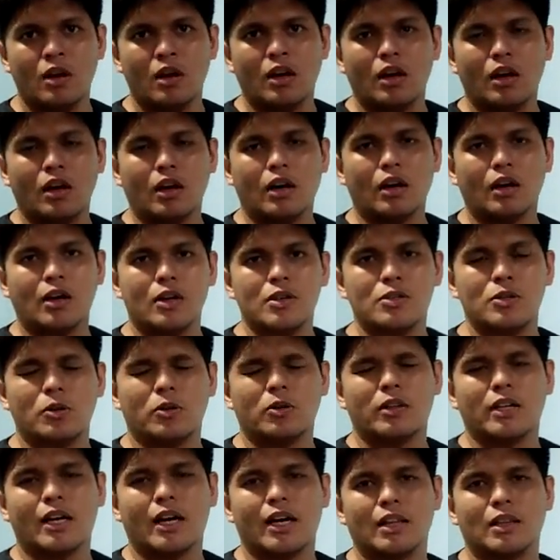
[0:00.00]
so
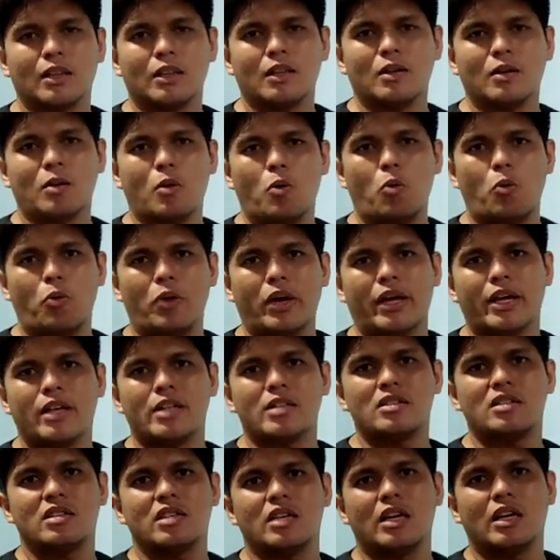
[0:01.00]
that we can
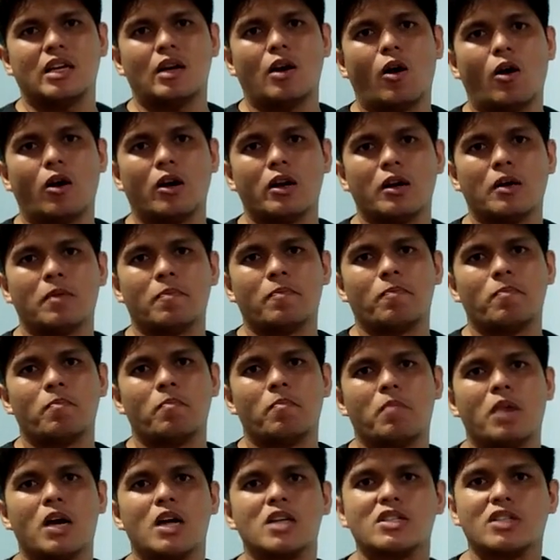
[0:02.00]
see on a
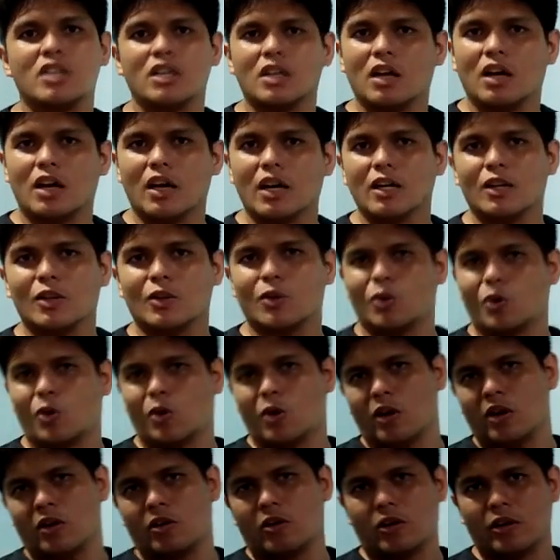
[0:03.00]
martial art
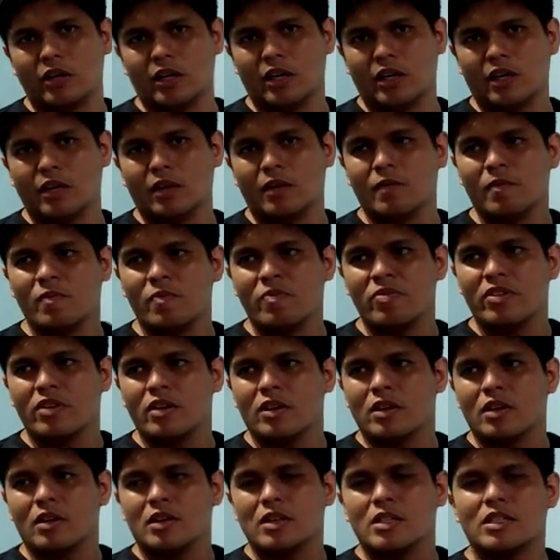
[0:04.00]
or on a
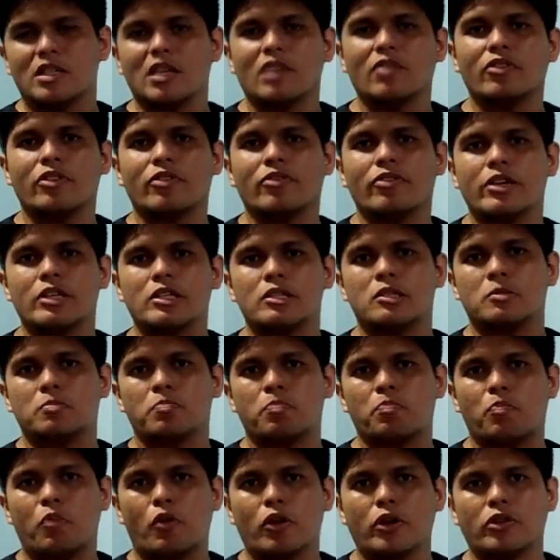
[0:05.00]
self-defense
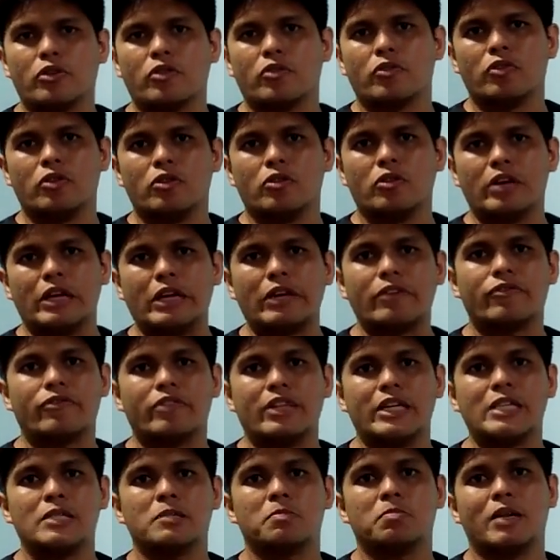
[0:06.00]
point of view if
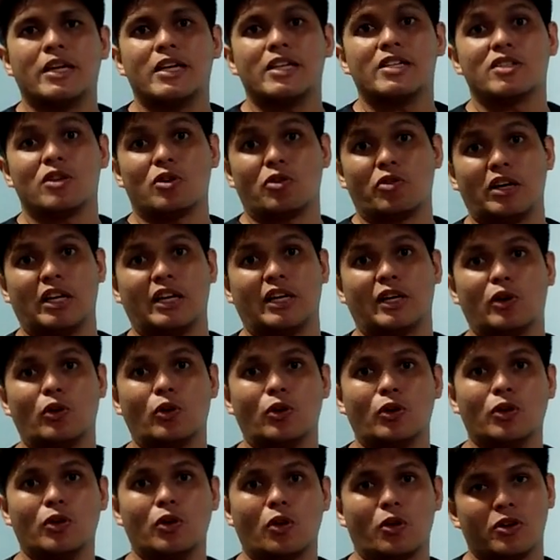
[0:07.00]
these blades are really
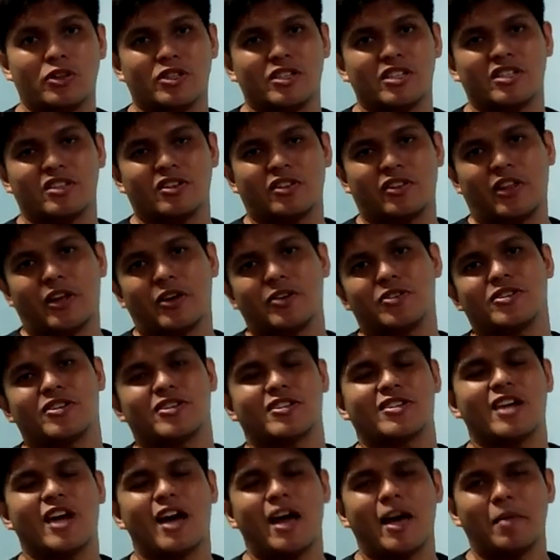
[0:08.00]
good or they're
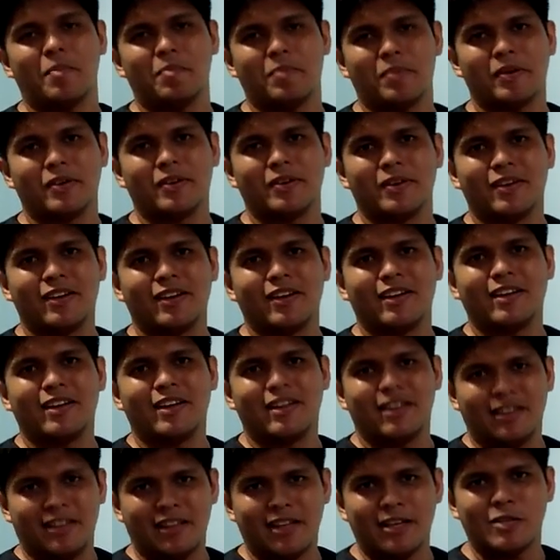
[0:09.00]
just hype.
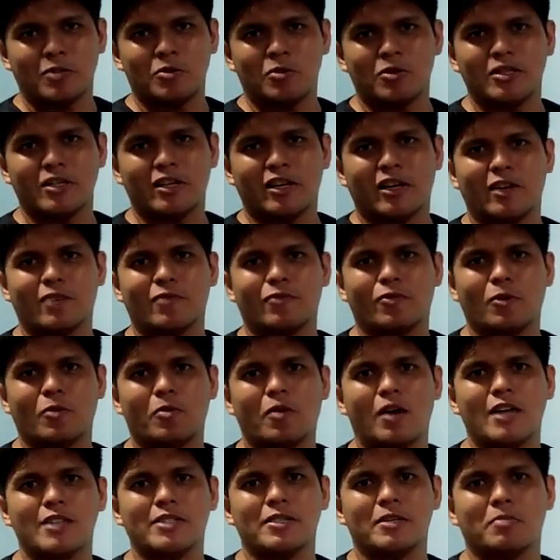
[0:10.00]
Thanks once again for
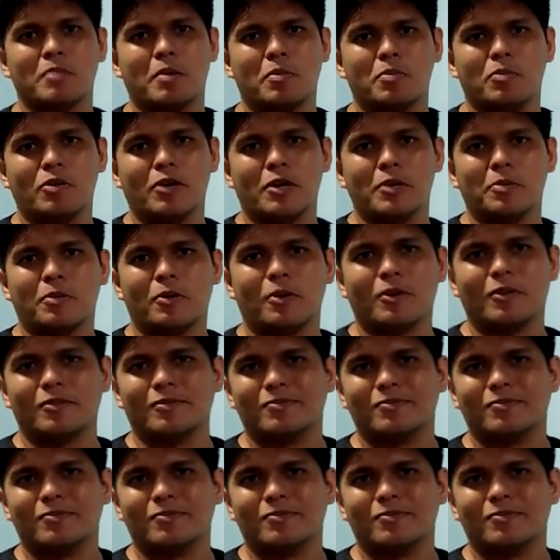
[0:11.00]
watching. Mabuhay po.